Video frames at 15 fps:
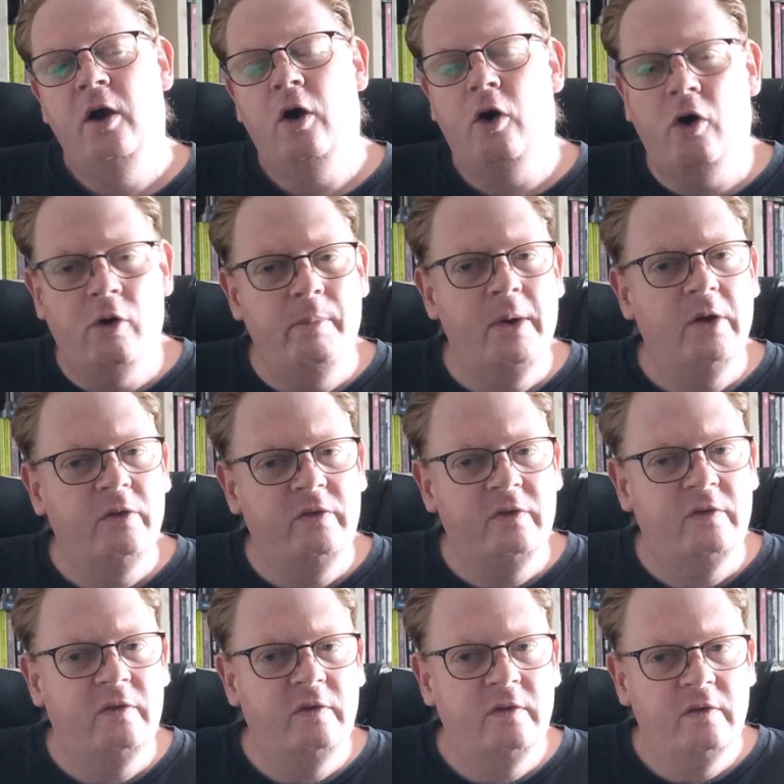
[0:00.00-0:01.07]

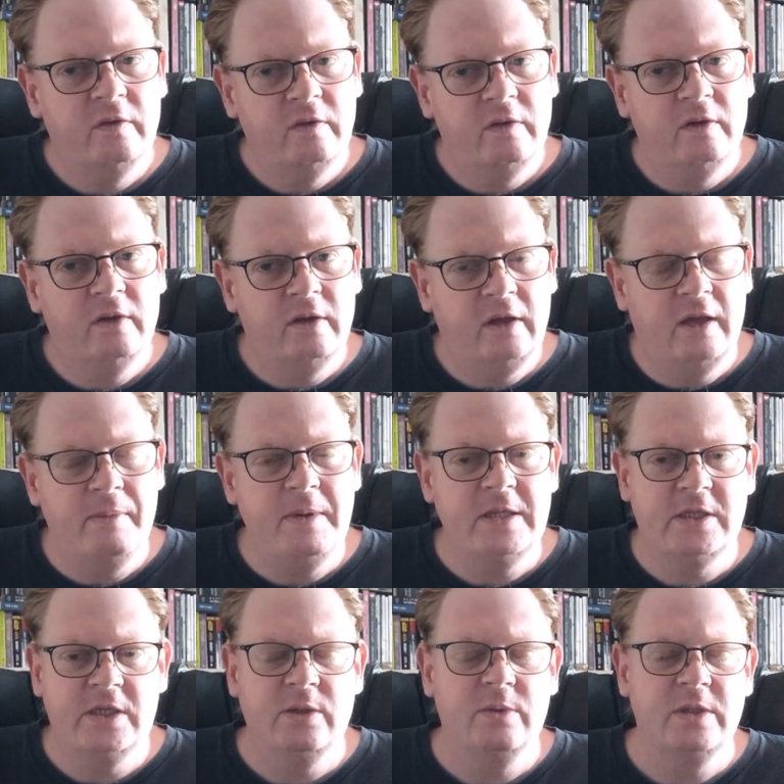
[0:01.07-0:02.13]
almost
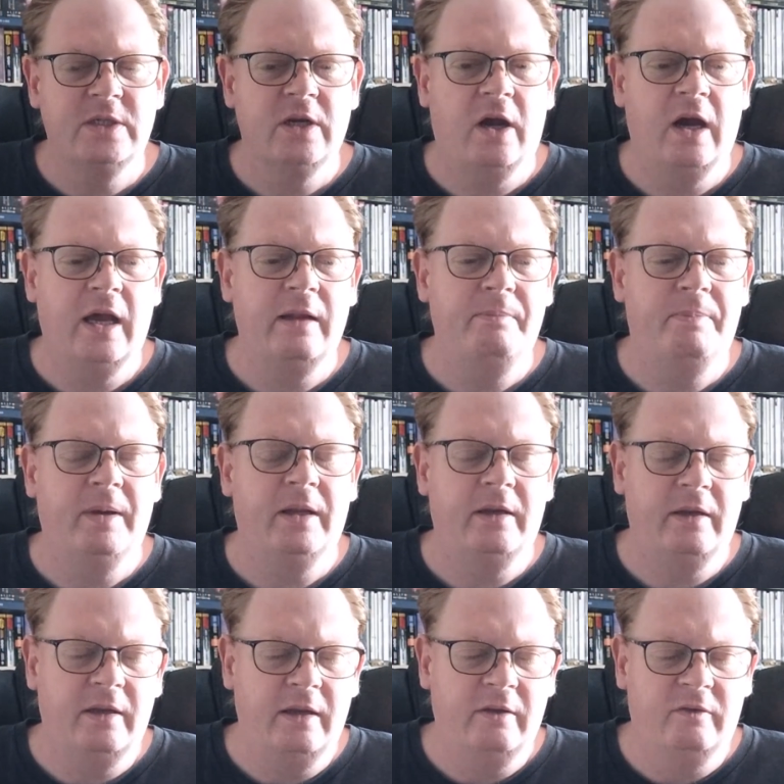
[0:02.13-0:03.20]
commits suicide,
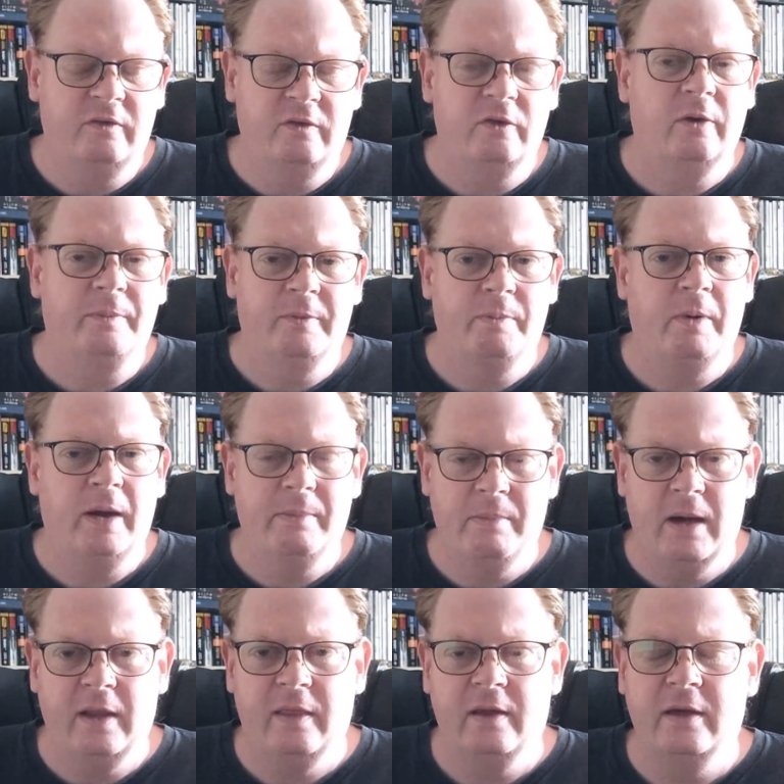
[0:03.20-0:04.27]
but is stopped by
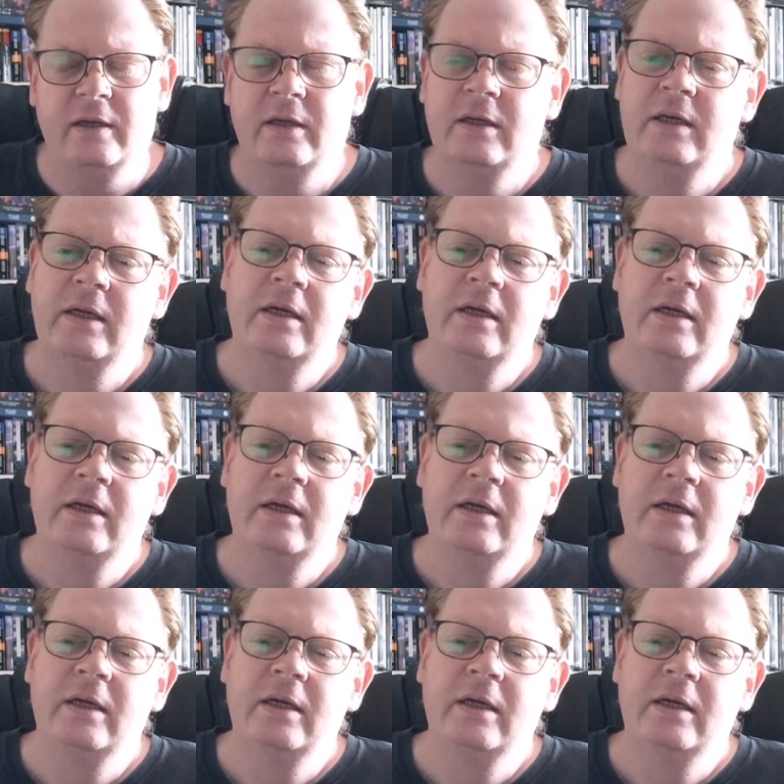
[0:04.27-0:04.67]
mother.